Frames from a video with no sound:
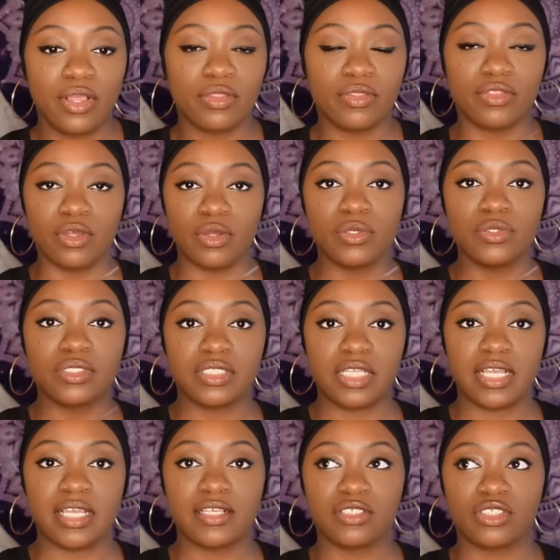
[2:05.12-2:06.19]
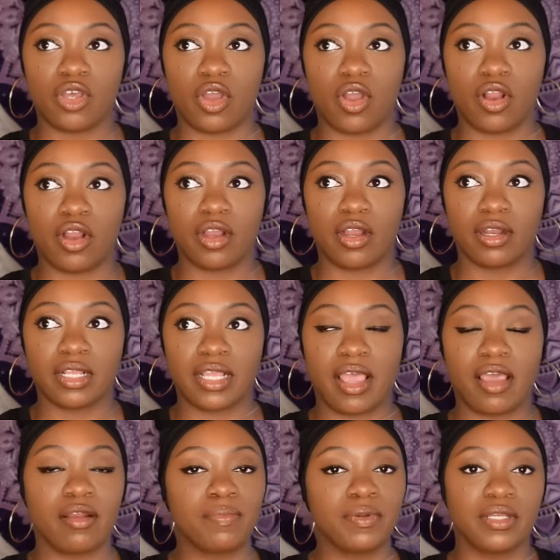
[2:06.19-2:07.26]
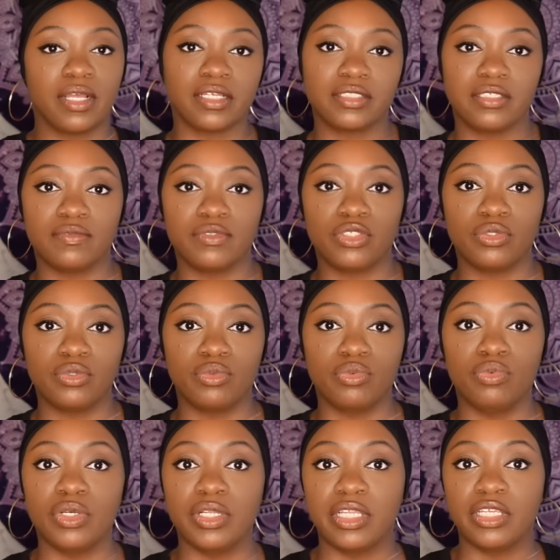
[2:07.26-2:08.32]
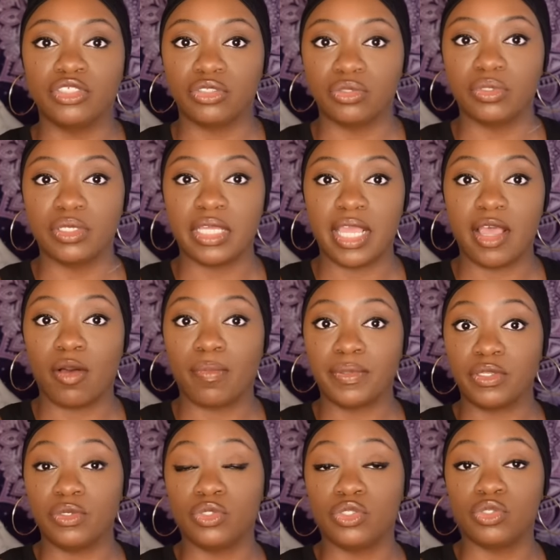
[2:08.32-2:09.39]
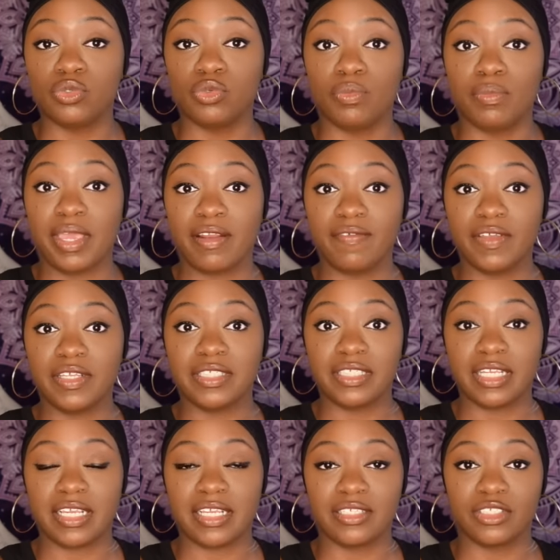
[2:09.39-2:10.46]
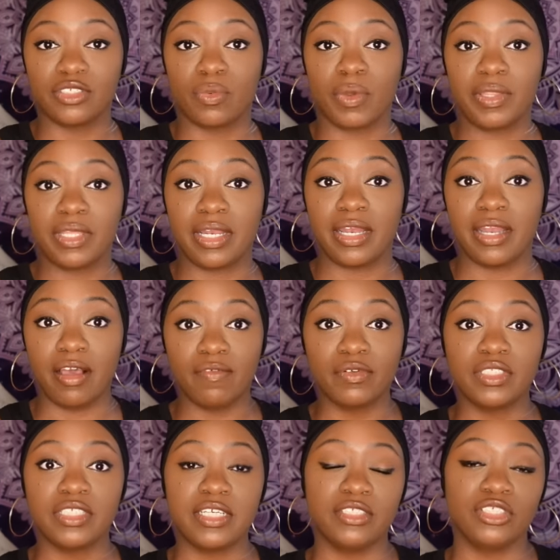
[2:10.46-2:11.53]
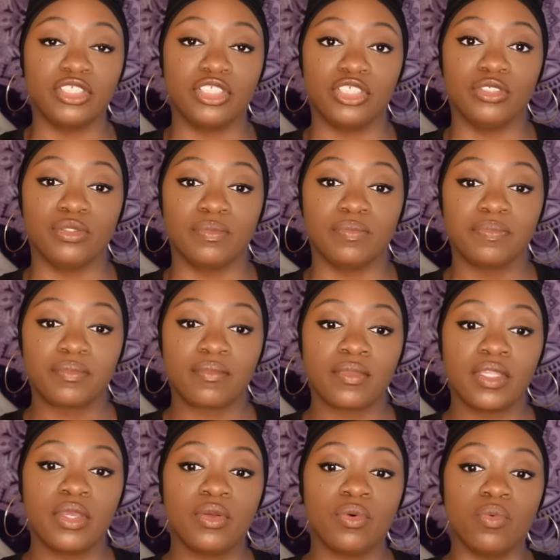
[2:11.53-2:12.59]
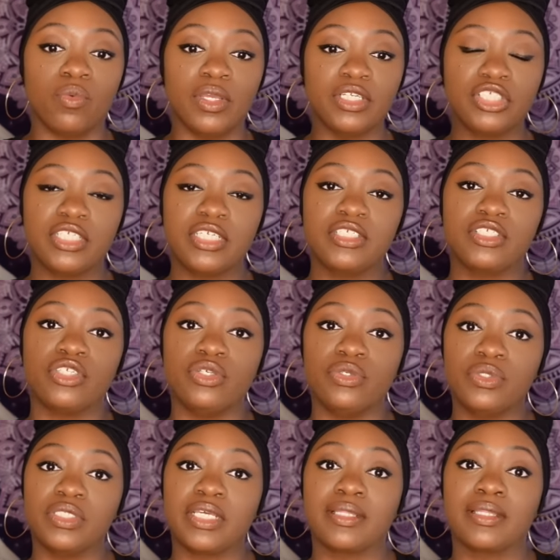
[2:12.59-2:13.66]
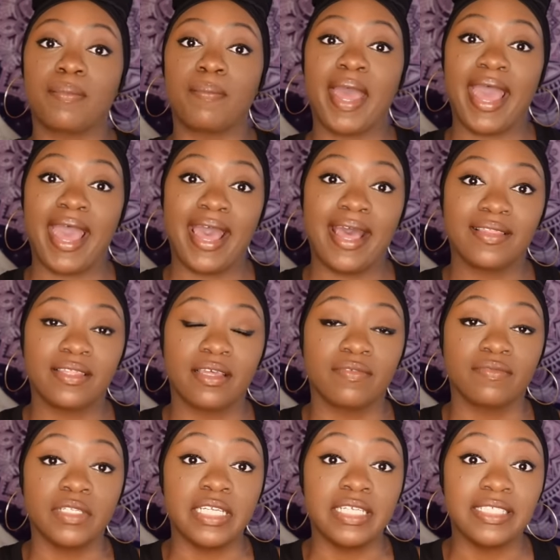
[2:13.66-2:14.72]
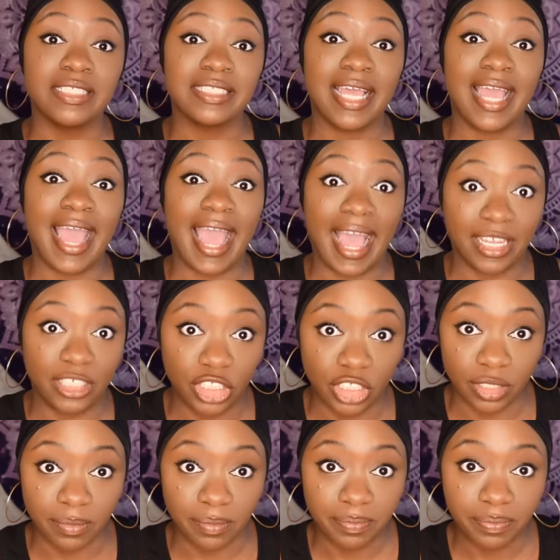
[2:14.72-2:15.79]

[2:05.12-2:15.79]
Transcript: Those things are counterproductive to really truly helping you to manifest things the way that Neville teaches you, which is using the path of least action.